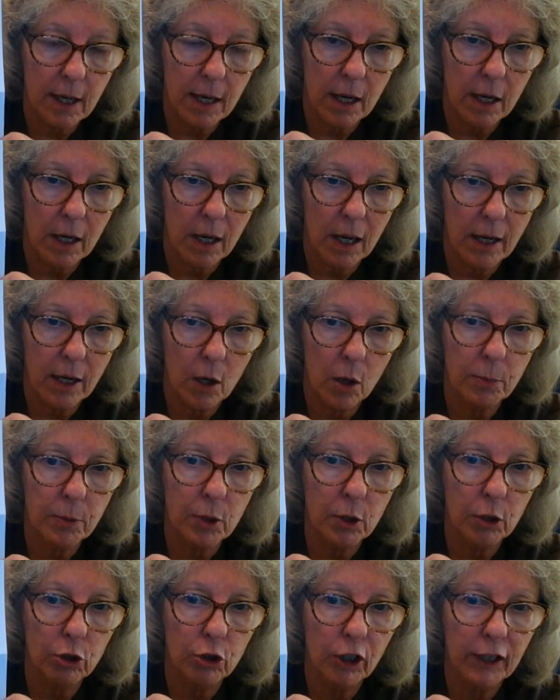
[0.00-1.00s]
I, I hope
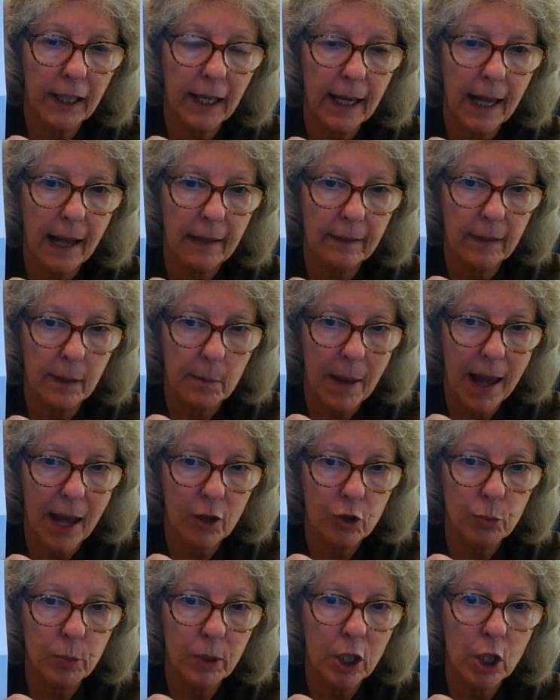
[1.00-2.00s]
you're looking at them
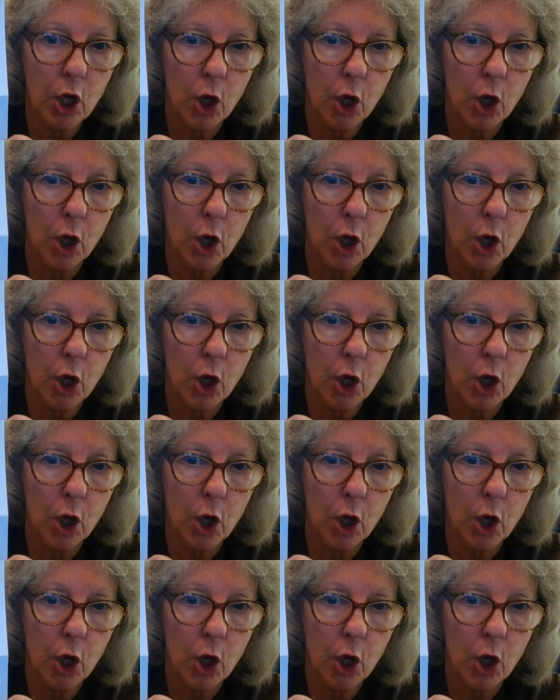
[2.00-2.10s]
as we